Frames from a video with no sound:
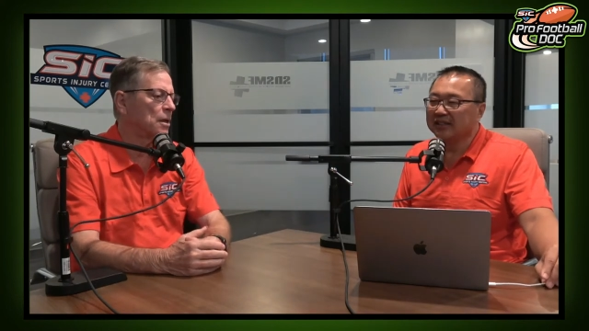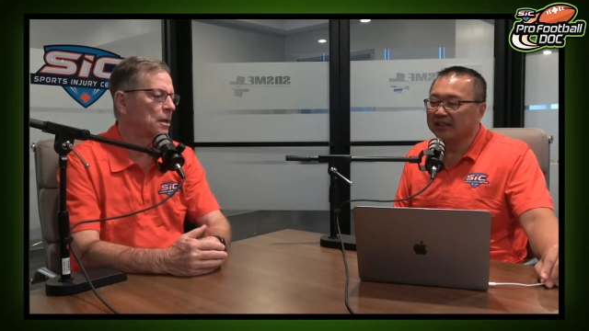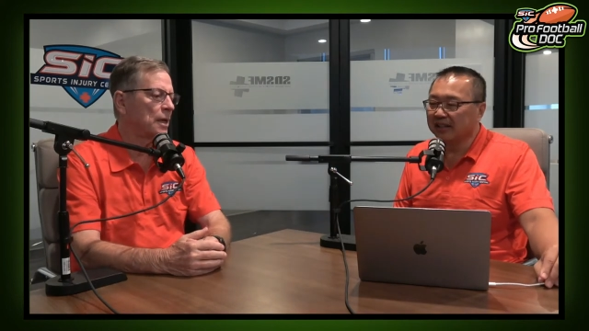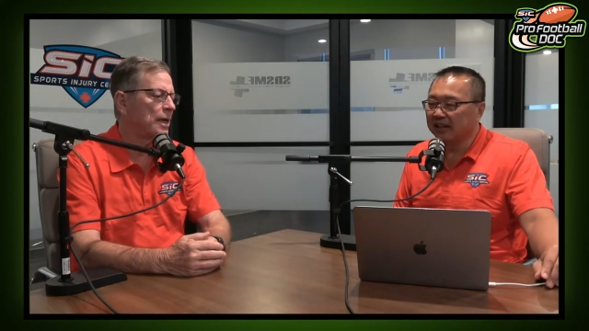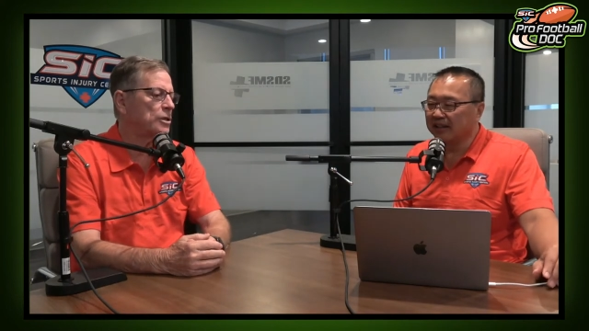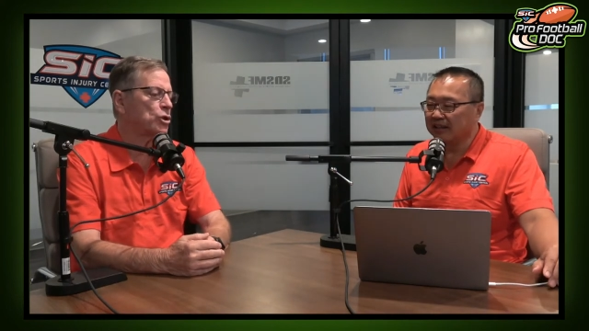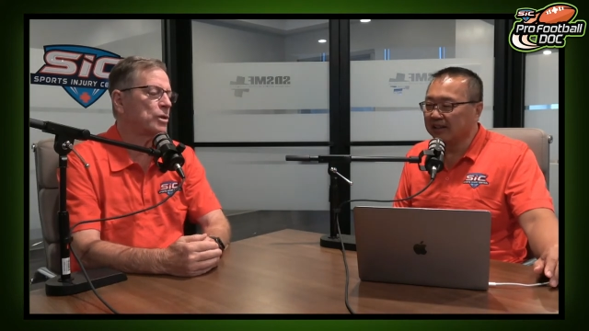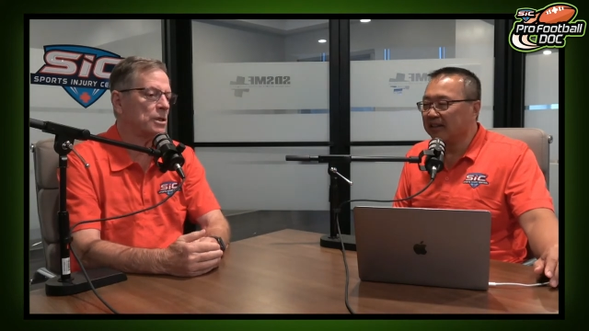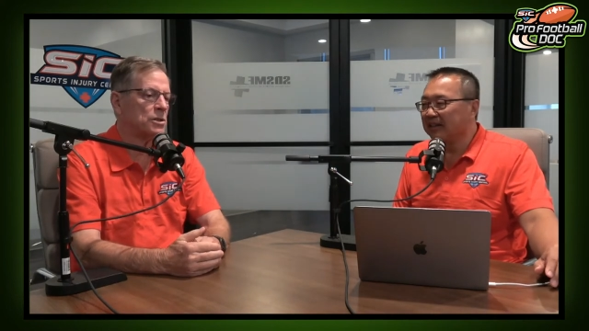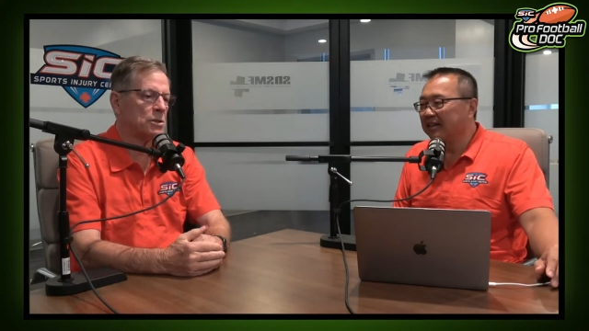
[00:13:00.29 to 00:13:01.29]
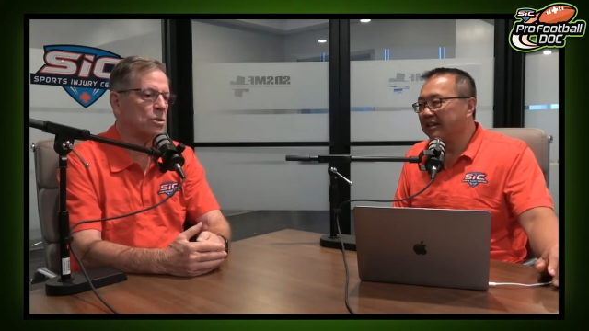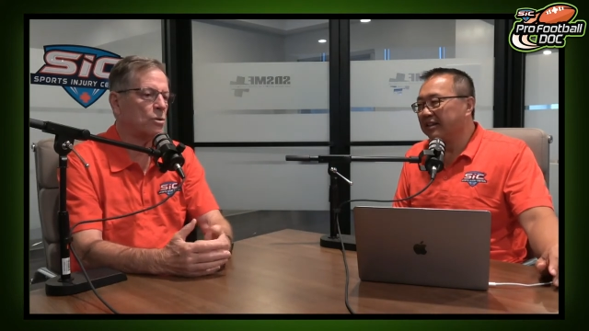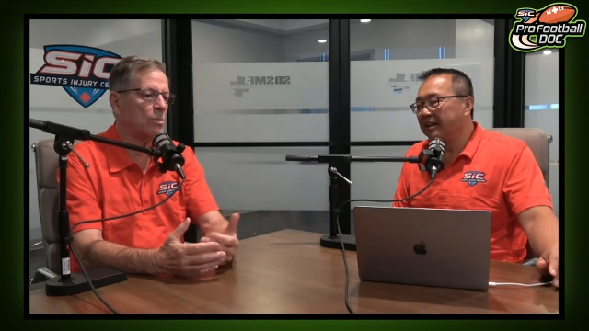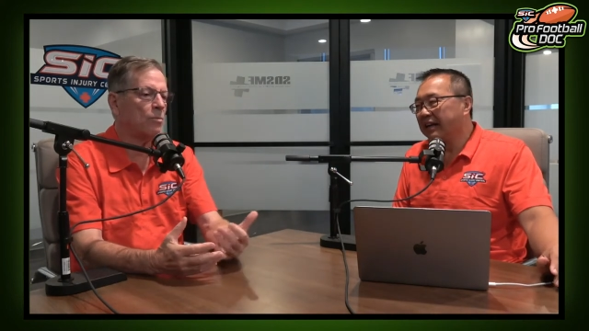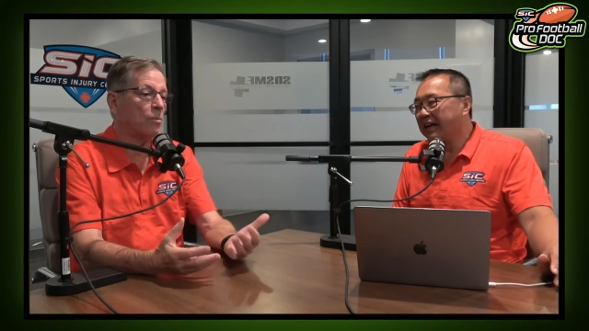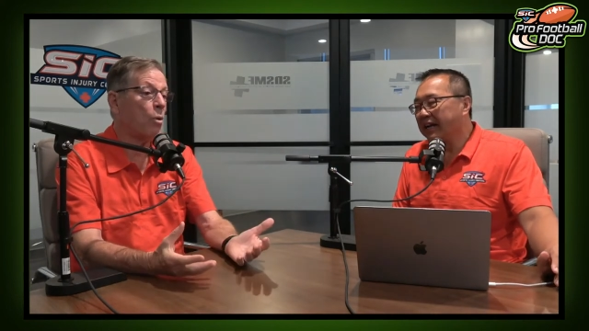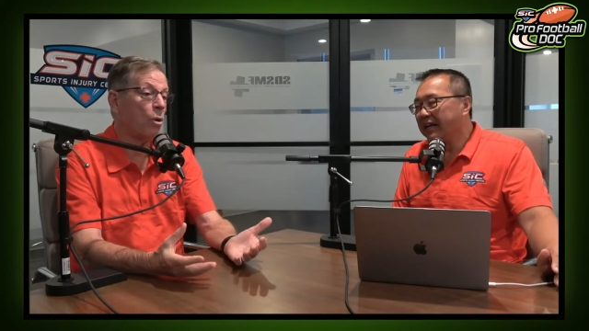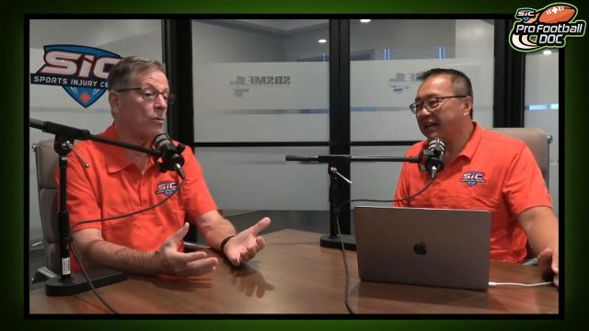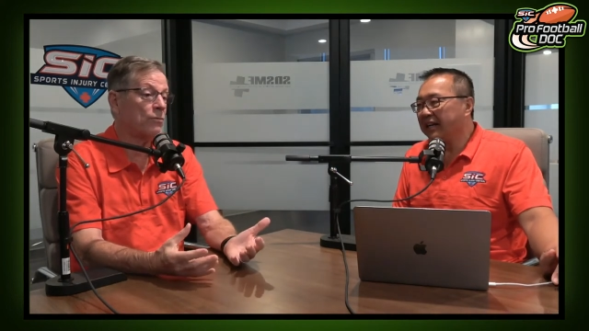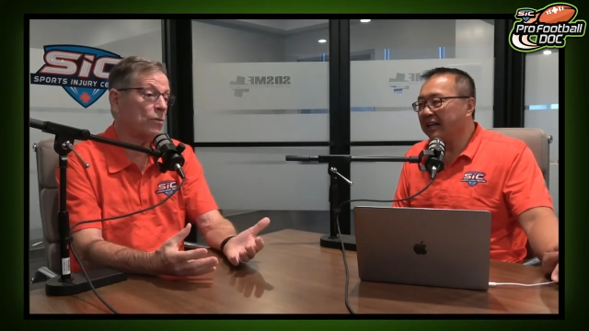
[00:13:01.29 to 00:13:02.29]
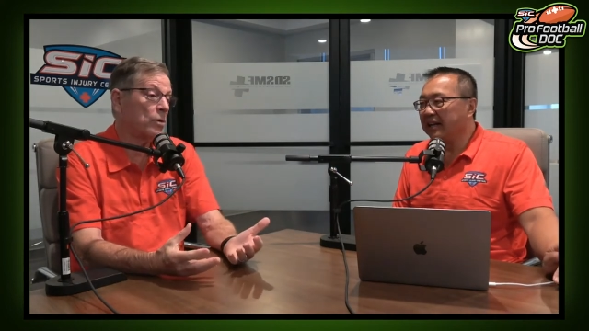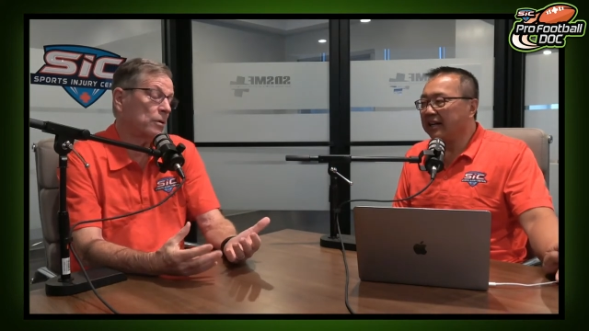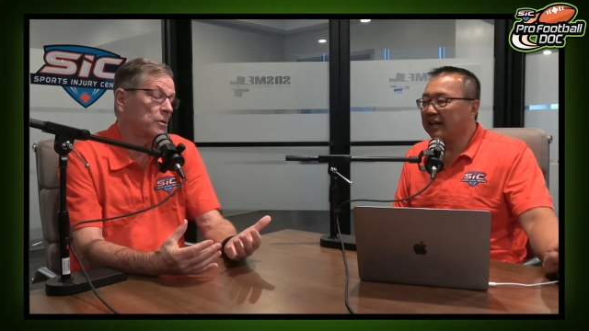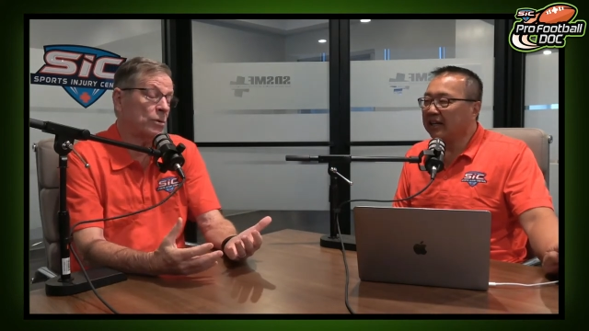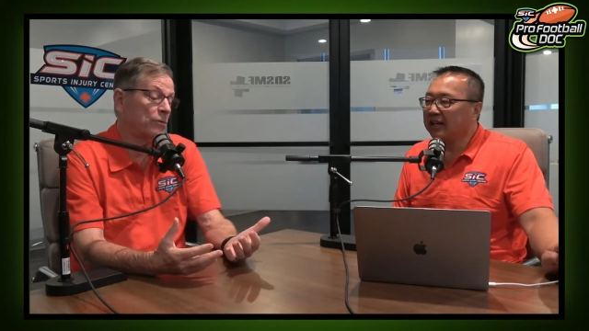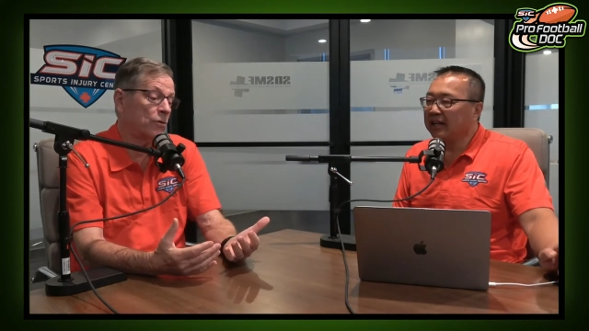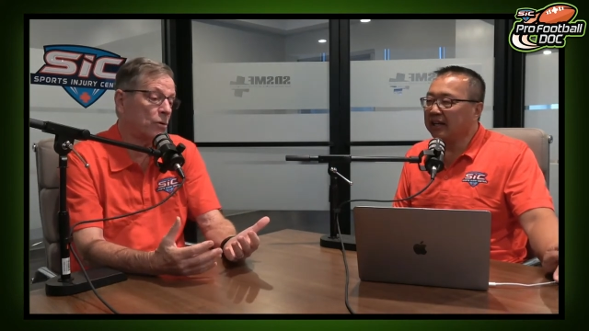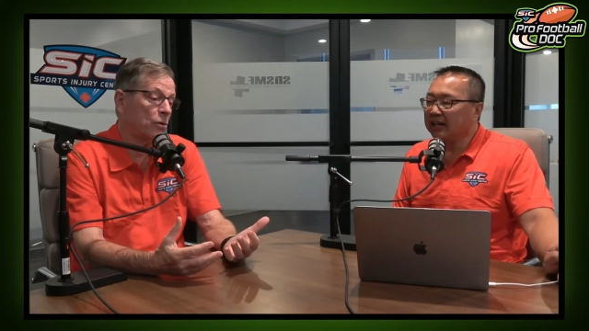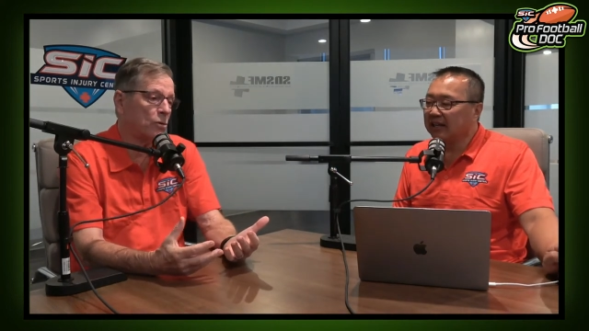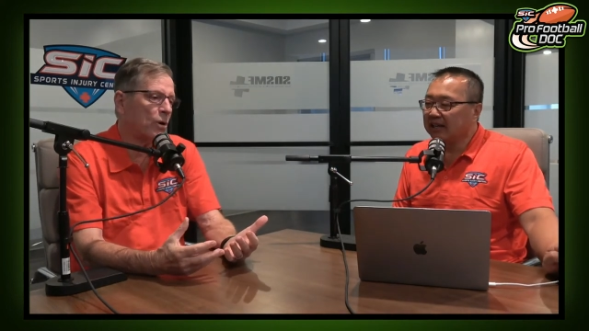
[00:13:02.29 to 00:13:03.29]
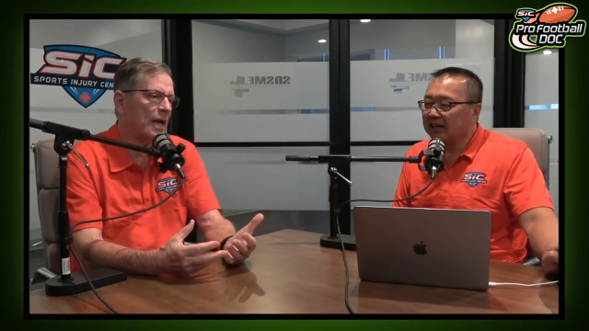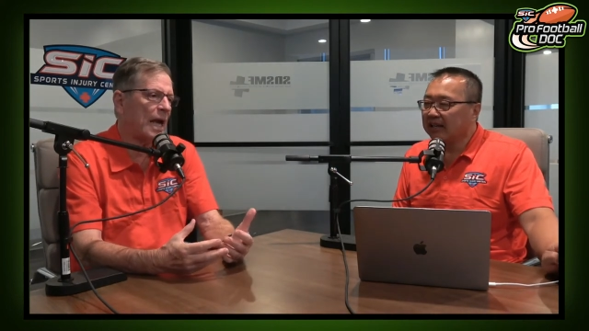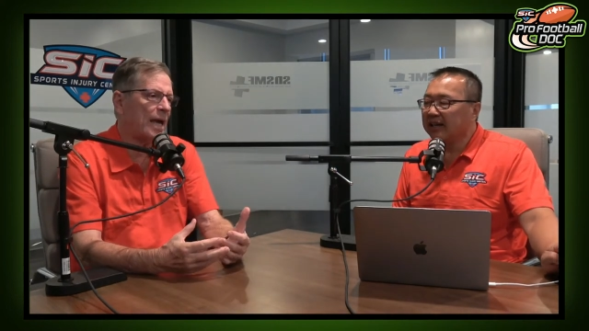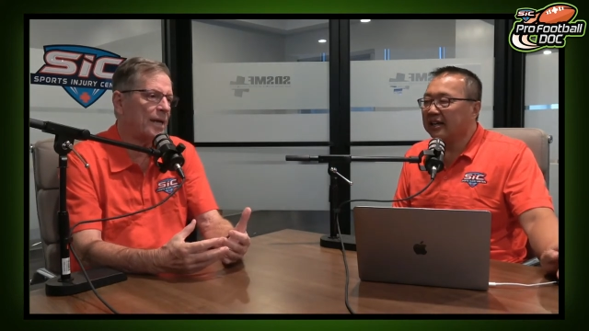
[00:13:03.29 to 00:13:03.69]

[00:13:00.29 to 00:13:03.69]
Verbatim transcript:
Speaker 1: Yeah. injure this to a more to a further degree. And